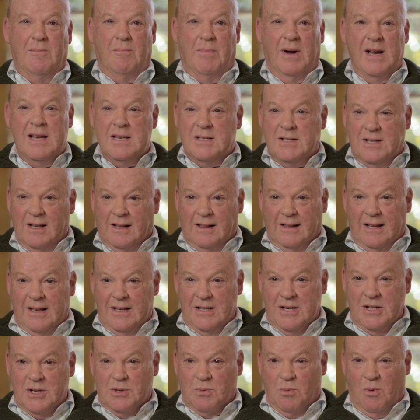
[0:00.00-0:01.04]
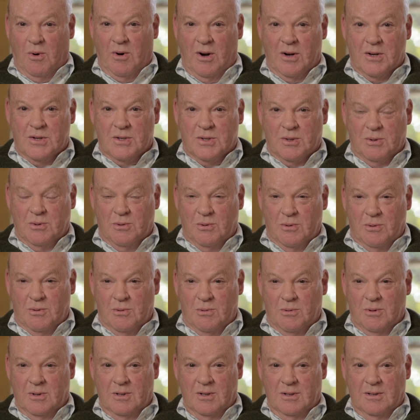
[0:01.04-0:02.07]
basically just wanted
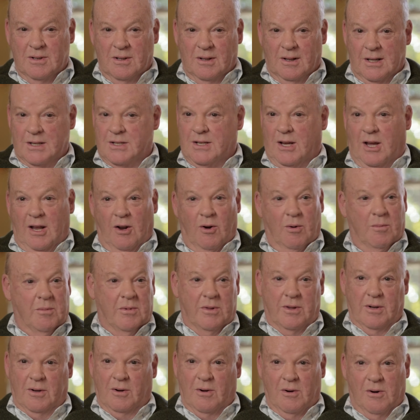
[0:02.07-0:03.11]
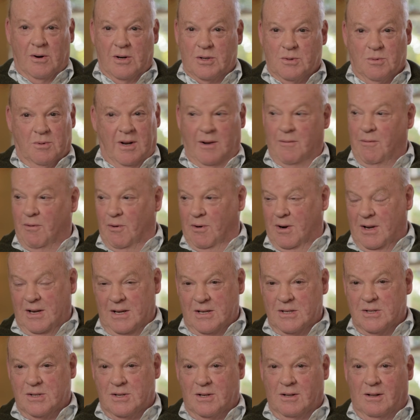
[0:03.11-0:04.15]
to, let's get on with it, guys, whatever it
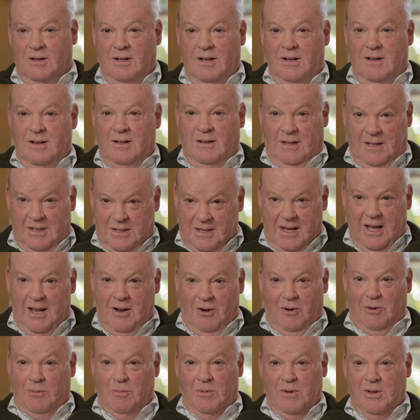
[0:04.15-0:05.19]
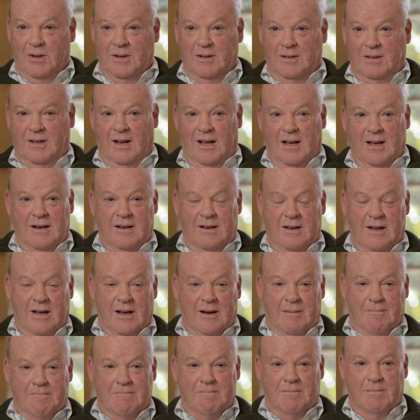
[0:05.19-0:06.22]
is, let's get on with it, and
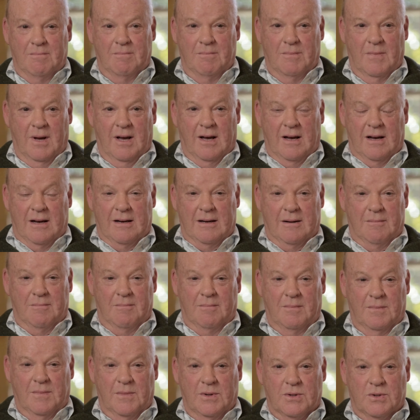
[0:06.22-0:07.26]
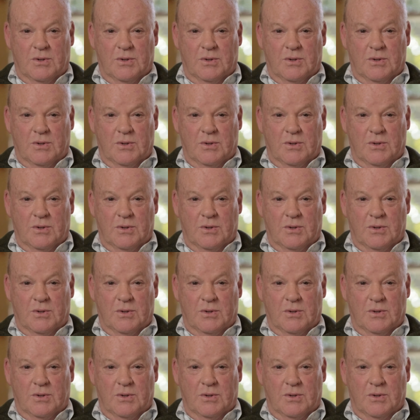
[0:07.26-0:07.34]
the